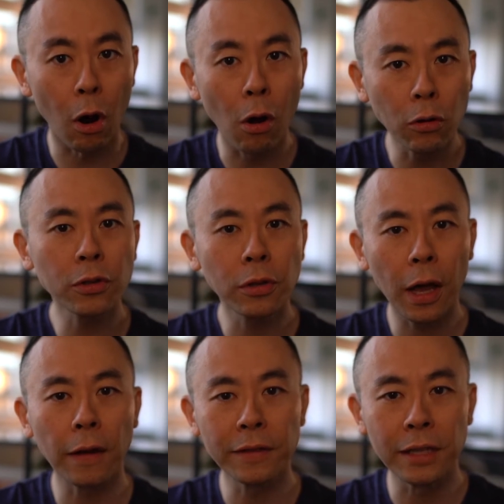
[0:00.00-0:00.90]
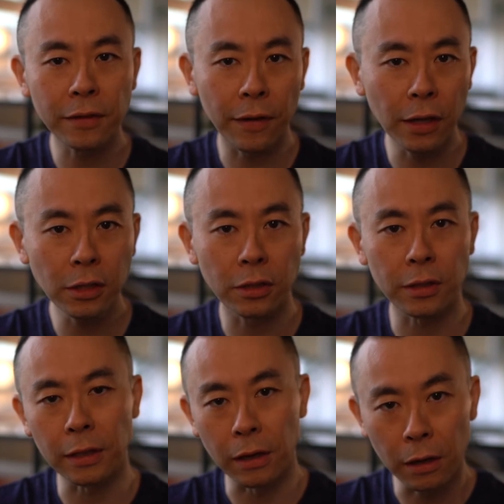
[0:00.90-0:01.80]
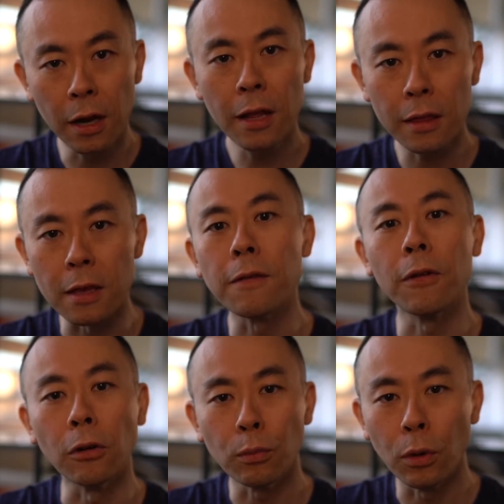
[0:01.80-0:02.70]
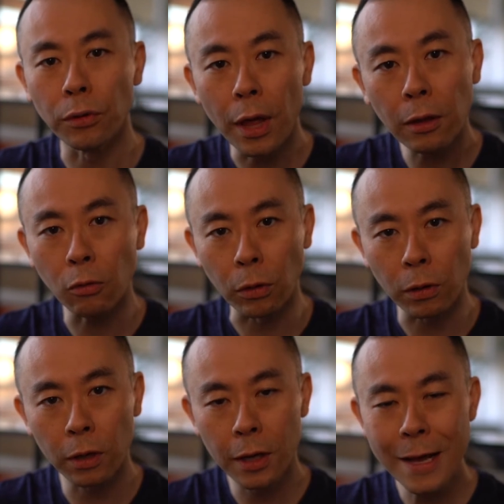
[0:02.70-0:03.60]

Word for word: also have dysfunctions in their default mode network.